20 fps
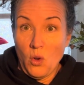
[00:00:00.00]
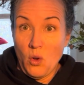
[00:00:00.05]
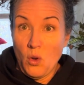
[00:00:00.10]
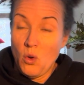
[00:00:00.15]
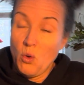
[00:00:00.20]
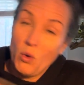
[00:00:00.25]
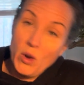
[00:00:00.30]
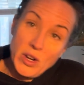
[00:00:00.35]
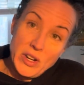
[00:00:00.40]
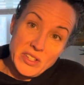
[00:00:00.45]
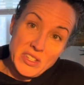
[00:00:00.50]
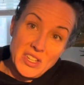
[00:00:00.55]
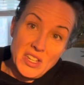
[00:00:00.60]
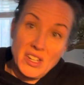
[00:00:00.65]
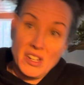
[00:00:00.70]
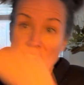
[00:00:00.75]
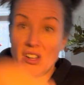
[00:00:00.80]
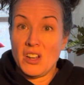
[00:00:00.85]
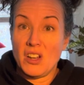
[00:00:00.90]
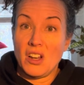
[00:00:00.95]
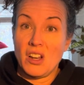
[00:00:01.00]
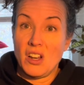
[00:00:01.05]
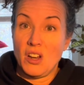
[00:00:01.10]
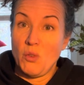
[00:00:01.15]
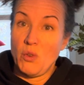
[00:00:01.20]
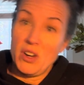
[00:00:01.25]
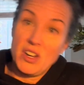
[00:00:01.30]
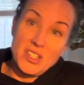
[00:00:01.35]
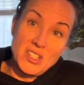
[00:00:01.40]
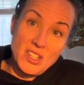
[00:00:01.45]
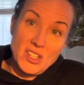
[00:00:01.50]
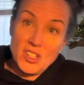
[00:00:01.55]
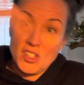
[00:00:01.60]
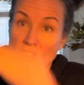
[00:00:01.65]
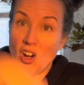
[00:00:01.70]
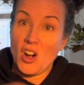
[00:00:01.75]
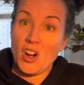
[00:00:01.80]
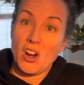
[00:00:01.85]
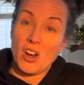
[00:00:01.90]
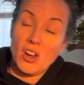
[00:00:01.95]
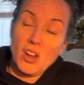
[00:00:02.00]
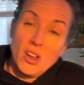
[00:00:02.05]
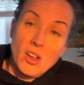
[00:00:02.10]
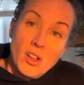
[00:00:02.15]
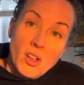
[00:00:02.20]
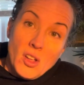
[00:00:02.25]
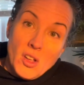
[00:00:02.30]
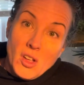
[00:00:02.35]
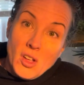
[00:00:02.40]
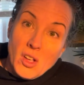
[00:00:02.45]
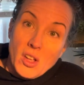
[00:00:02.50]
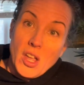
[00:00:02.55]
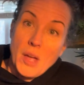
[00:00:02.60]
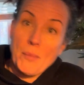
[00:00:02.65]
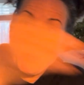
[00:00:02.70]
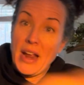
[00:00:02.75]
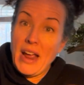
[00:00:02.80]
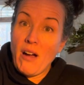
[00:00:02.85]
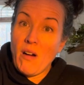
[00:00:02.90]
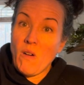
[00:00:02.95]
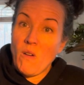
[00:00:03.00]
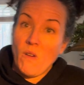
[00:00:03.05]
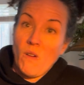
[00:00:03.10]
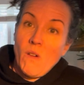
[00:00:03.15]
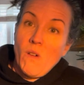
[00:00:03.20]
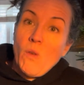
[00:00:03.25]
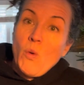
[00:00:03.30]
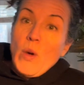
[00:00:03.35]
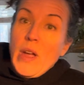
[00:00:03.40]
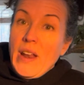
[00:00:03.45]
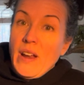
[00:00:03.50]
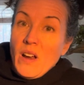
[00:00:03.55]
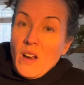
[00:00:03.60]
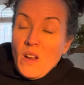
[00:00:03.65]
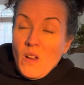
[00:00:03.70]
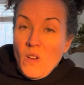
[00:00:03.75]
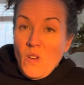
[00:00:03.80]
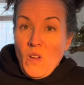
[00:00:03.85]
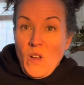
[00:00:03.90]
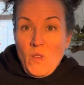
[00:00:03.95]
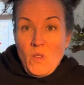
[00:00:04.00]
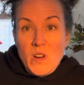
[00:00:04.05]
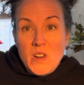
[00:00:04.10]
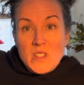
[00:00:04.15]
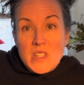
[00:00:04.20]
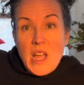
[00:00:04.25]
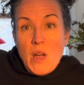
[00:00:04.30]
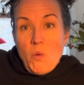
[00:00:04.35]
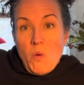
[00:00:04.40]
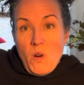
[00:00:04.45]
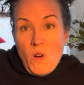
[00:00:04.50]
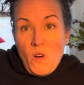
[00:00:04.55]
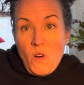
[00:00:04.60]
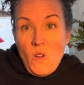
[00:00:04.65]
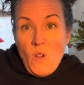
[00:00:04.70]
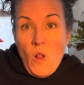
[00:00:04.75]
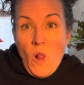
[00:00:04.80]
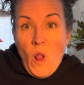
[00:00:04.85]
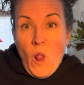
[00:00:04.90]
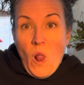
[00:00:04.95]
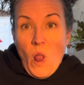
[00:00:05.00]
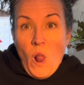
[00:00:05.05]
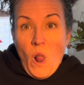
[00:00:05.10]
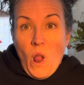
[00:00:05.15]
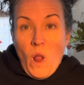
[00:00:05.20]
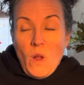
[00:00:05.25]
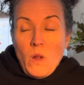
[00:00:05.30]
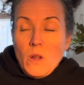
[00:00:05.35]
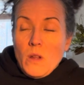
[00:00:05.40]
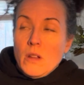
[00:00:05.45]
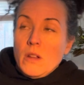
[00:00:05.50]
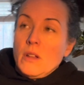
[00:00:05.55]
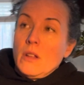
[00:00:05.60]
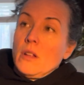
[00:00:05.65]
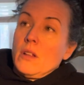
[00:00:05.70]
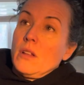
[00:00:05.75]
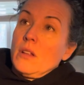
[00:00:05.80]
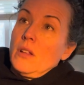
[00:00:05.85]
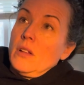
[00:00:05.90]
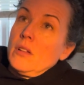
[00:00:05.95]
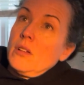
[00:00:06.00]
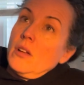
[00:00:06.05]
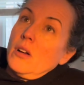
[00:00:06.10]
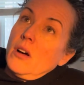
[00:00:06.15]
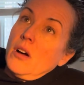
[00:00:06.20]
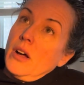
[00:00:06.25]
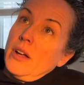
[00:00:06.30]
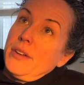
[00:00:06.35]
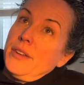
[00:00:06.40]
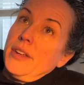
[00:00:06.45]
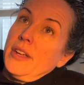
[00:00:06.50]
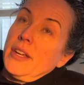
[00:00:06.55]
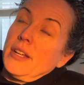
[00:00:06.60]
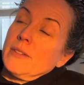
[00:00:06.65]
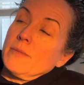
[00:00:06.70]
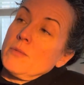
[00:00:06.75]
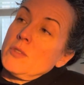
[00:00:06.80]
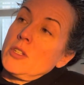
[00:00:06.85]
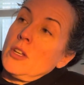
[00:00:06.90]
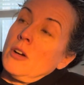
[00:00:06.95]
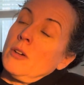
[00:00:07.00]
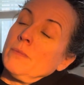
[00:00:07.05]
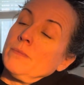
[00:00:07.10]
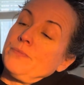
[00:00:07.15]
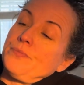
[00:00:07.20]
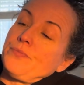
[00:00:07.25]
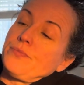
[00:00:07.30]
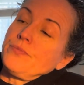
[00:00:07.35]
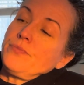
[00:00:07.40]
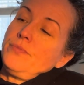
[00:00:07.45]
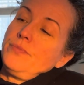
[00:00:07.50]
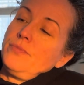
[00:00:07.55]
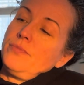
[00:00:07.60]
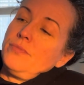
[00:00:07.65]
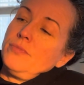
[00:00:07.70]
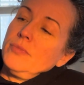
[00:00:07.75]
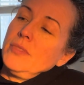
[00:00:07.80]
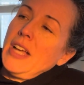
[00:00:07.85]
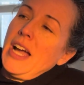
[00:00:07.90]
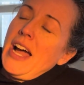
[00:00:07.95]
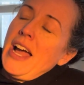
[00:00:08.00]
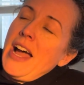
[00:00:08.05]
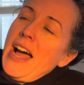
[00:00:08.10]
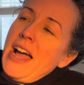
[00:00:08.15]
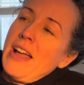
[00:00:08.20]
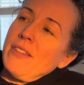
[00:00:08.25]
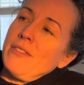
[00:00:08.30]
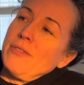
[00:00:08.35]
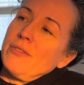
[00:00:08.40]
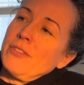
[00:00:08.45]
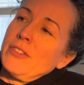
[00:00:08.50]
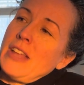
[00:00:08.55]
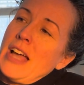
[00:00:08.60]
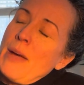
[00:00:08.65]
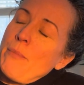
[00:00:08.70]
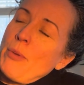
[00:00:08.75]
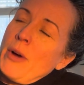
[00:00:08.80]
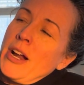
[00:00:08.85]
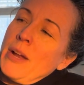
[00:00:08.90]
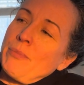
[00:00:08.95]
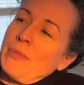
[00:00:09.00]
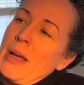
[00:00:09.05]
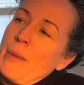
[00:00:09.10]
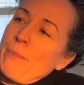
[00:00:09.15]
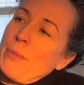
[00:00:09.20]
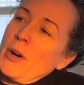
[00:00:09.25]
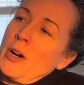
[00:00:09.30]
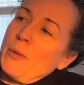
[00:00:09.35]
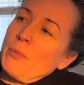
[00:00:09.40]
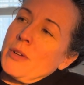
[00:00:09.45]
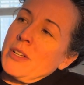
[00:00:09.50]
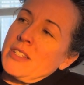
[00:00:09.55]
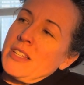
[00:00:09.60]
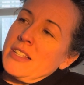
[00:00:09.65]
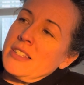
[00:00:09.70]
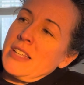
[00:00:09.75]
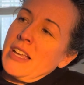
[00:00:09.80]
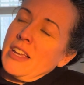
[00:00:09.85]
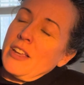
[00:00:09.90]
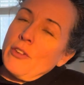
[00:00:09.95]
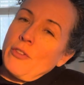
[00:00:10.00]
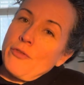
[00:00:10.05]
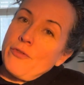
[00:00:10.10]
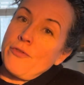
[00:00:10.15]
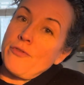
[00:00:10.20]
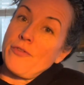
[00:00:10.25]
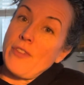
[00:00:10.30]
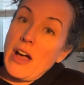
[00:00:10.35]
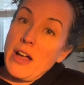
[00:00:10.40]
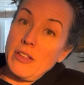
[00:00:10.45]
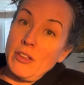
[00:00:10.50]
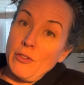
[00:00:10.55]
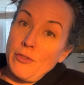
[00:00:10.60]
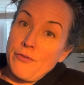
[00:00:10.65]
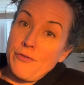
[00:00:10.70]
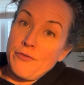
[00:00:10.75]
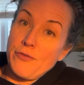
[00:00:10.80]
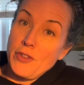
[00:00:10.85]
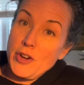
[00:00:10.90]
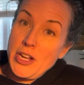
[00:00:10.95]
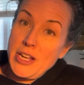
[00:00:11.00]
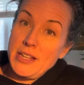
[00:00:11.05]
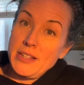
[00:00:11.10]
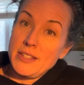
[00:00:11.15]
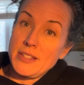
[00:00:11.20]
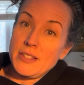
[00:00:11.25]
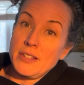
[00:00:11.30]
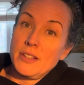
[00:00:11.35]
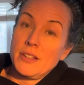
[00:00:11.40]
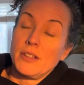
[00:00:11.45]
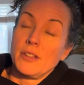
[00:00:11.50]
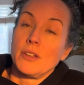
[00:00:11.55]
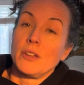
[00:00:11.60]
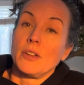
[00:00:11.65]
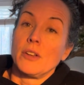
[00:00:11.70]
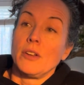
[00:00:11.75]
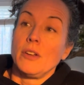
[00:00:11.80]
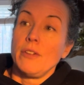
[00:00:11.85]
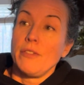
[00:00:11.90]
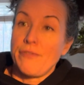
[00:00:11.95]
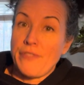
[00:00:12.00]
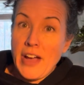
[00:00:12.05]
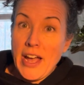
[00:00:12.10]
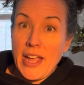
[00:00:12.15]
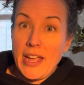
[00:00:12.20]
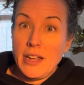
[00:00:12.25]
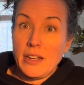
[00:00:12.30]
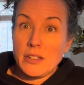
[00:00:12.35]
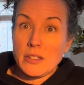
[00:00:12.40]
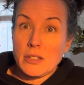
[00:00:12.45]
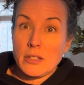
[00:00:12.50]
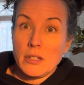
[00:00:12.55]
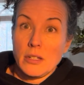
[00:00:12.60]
When does it start coming out? When does that work? God dang. So I brought up that perp because it's like you freeze, fight,